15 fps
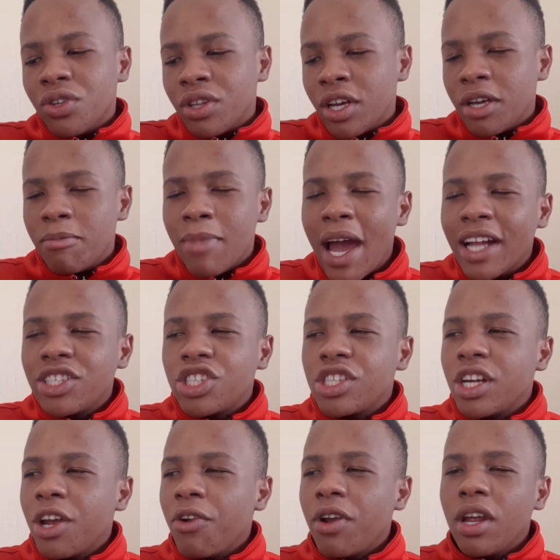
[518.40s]
the
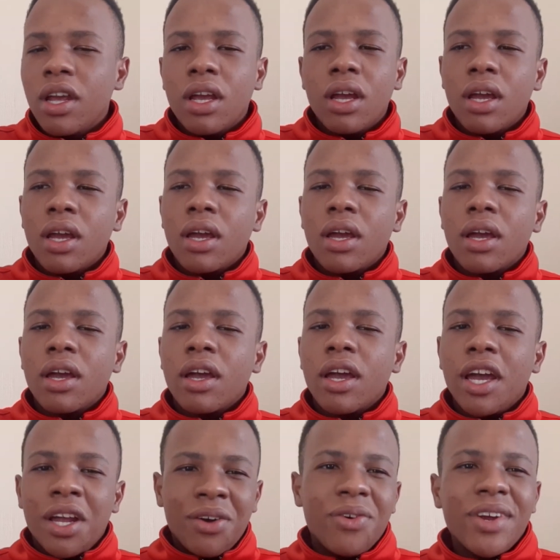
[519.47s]
imaginary
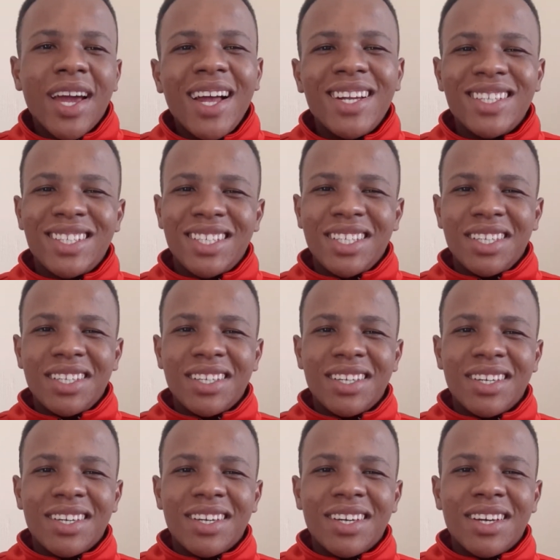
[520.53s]
and reality.
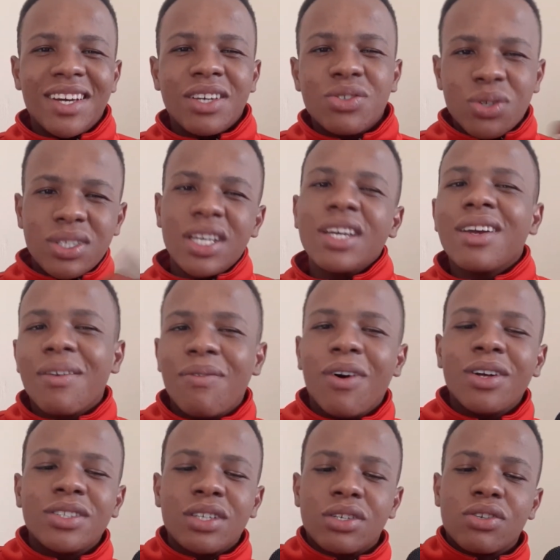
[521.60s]
So take
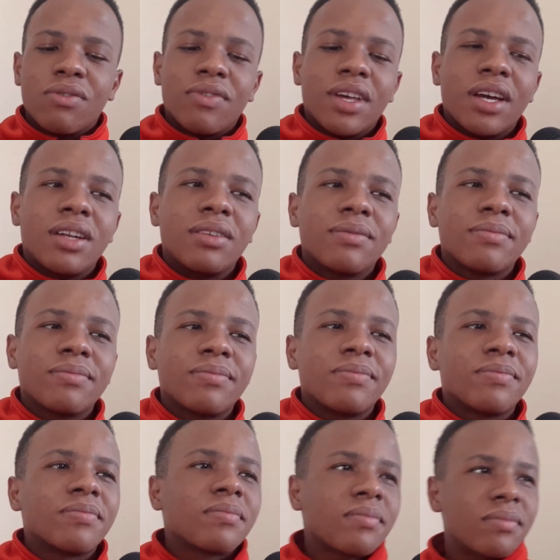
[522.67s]
advantage of that.
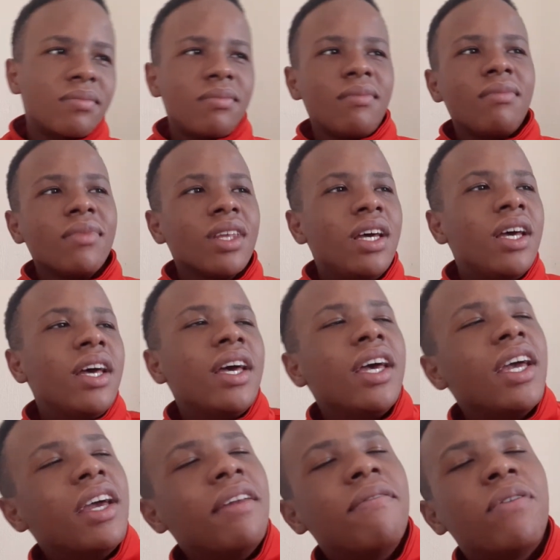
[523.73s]

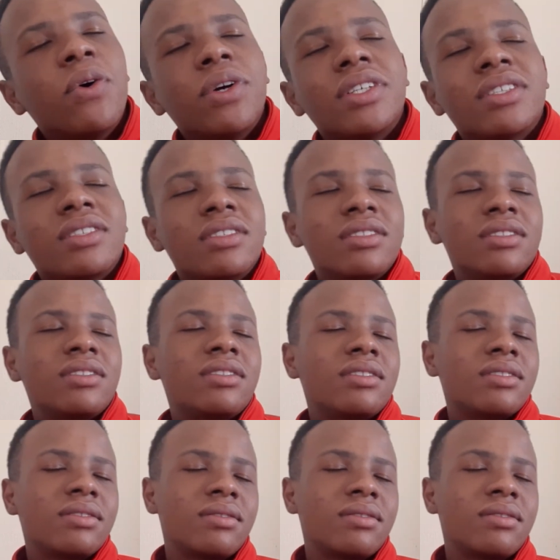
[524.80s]
Invoices,